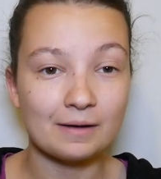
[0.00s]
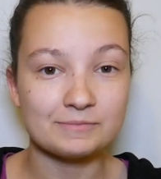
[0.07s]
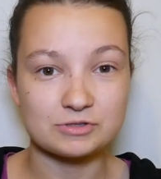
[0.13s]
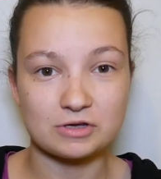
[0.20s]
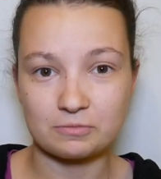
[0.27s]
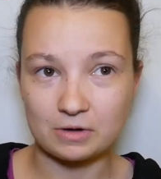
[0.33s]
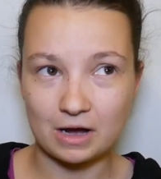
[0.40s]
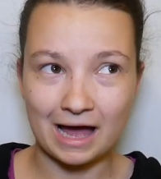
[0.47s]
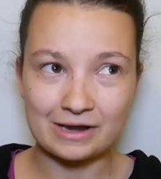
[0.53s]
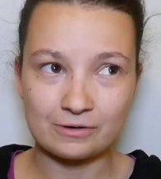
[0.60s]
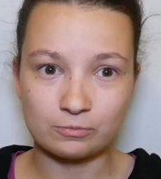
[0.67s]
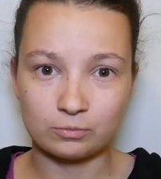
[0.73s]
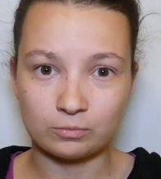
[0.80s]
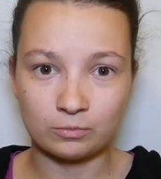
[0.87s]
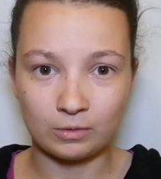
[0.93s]
So I
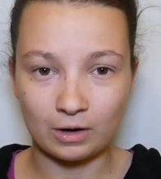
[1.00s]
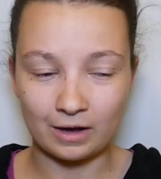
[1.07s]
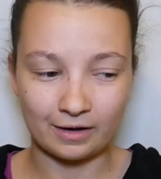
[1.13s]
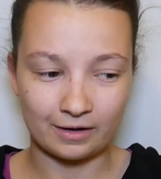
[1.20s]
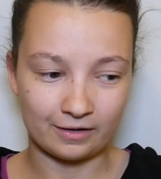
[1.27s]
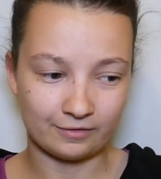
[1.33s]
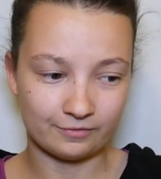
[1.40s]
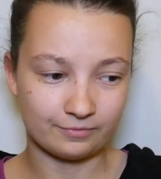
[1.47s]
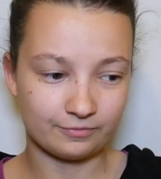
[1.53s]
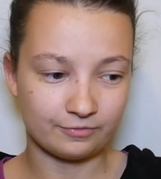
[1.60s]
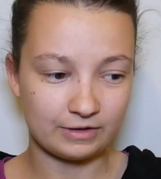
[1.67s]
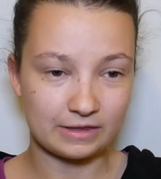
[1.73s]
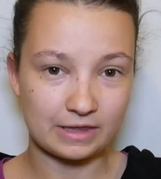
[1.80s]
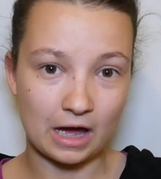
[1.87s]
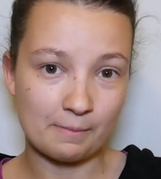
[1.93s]
had a
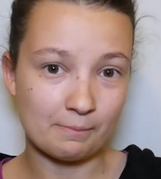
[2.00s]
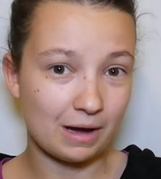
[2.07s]
fear that I